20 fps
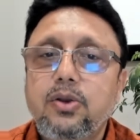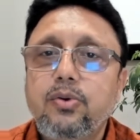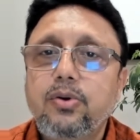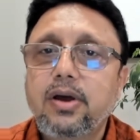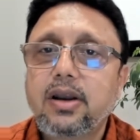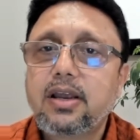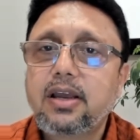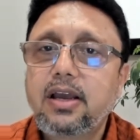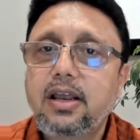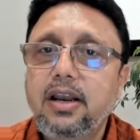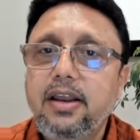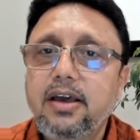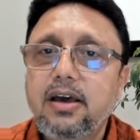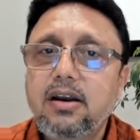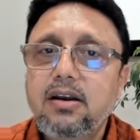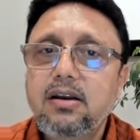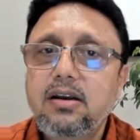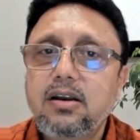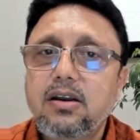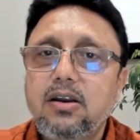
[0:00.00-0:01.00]
you are
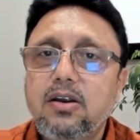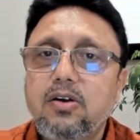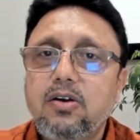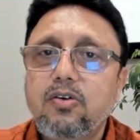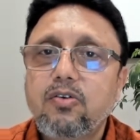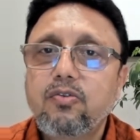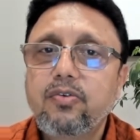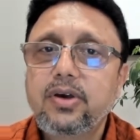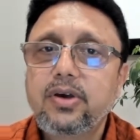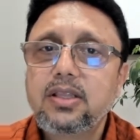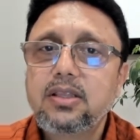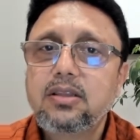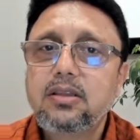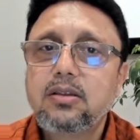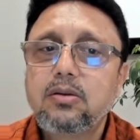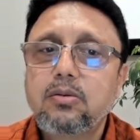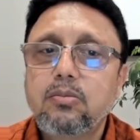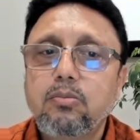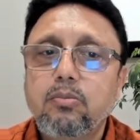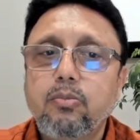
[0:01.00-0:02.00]
clear with
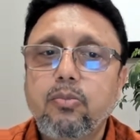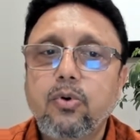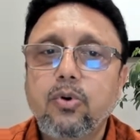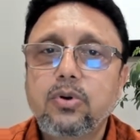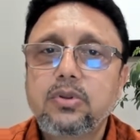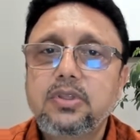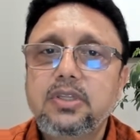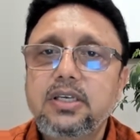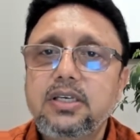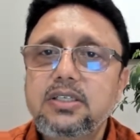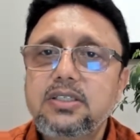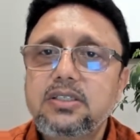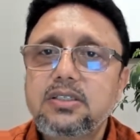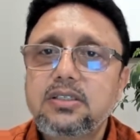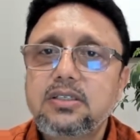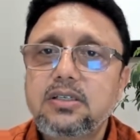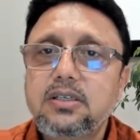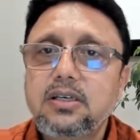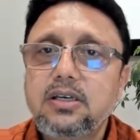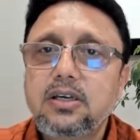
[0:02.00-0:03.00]
both
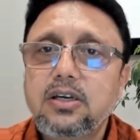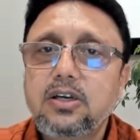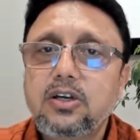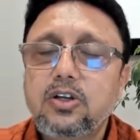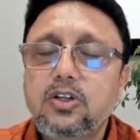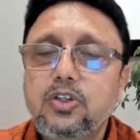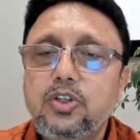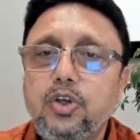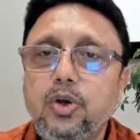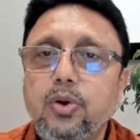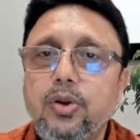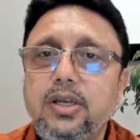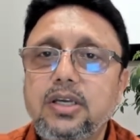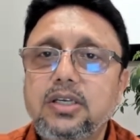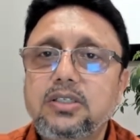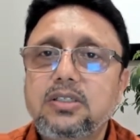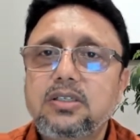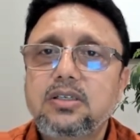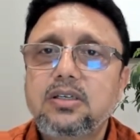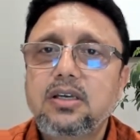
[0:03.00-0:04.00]
these
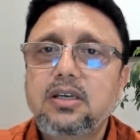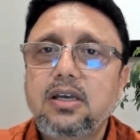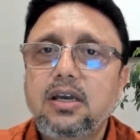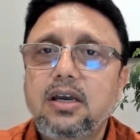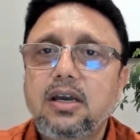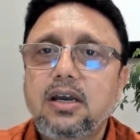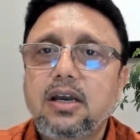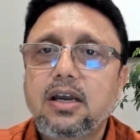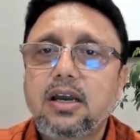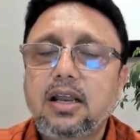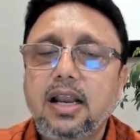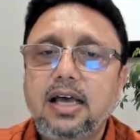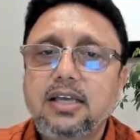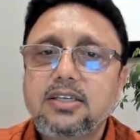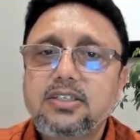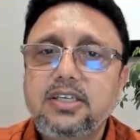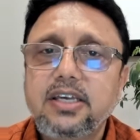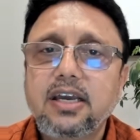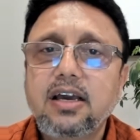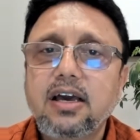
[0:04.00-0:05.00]
theories,
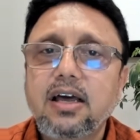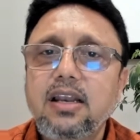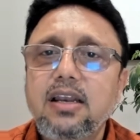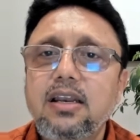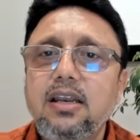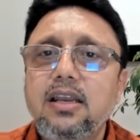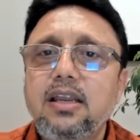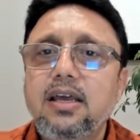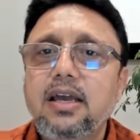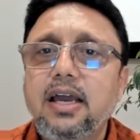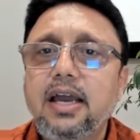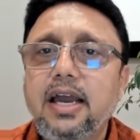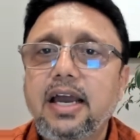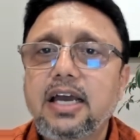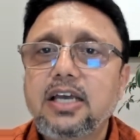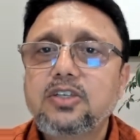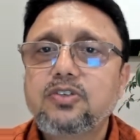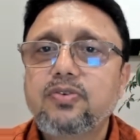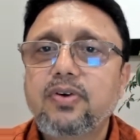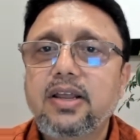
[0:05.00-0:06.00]
classical
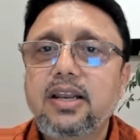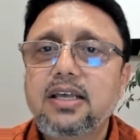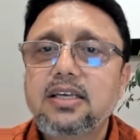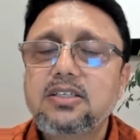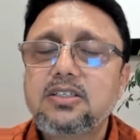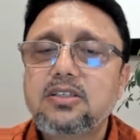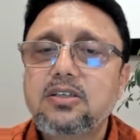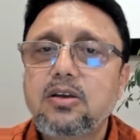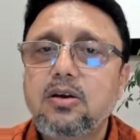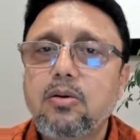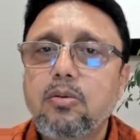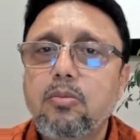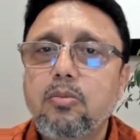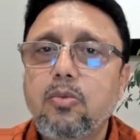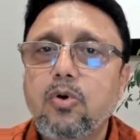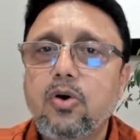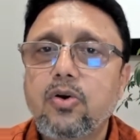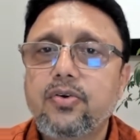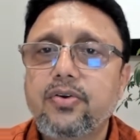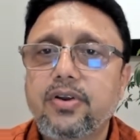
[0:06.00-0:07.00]
as well as
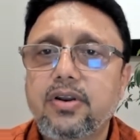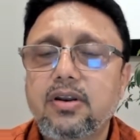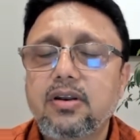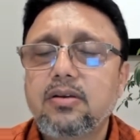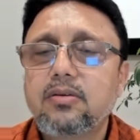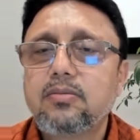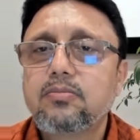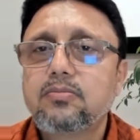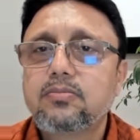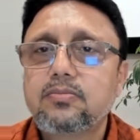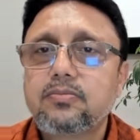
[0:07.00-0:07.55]
modern.